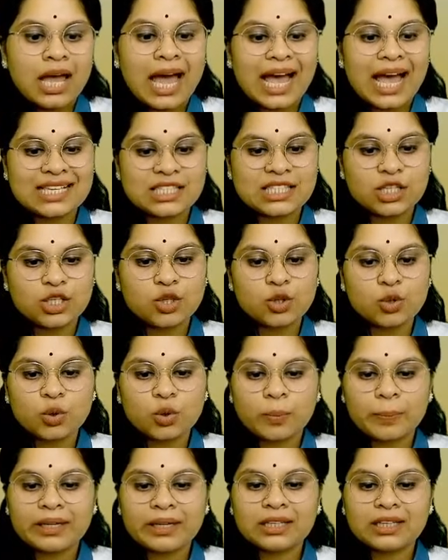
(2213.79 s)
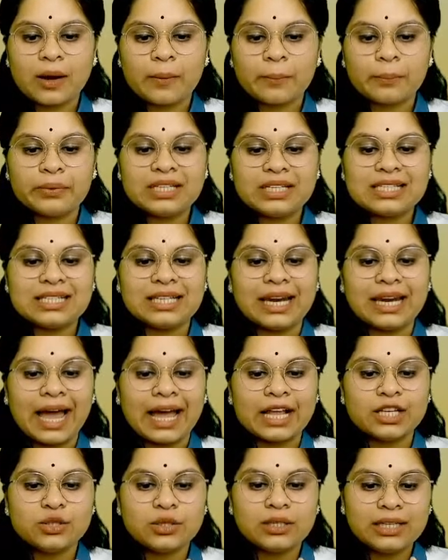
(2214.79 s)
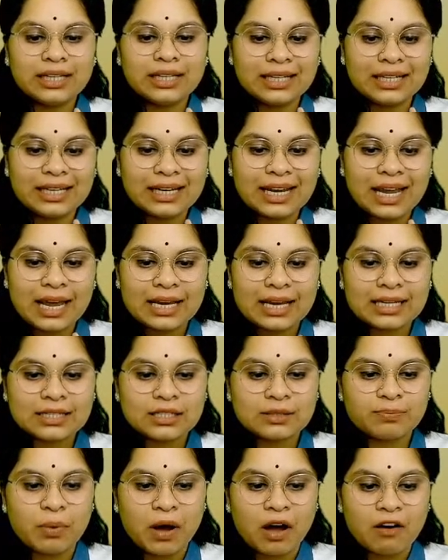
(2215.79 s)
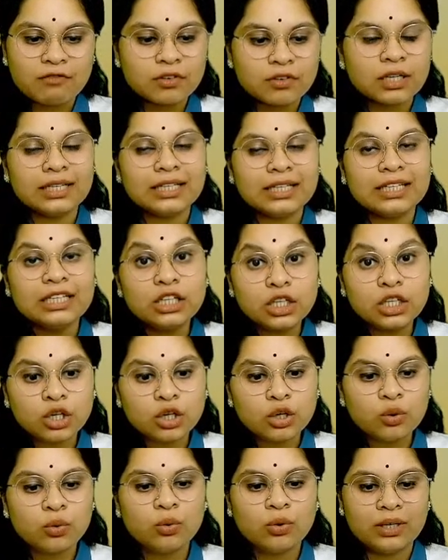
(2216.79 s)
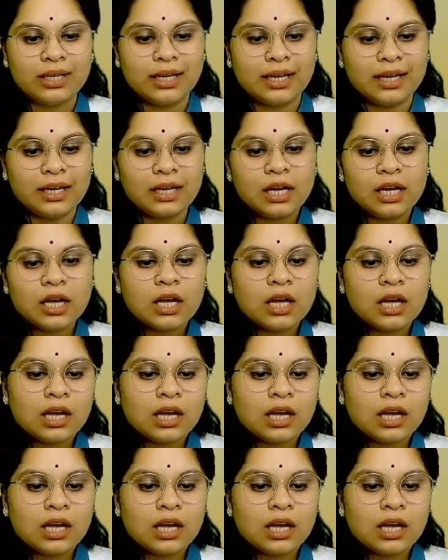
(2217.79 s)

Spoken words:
as the European companies gradually gained power, including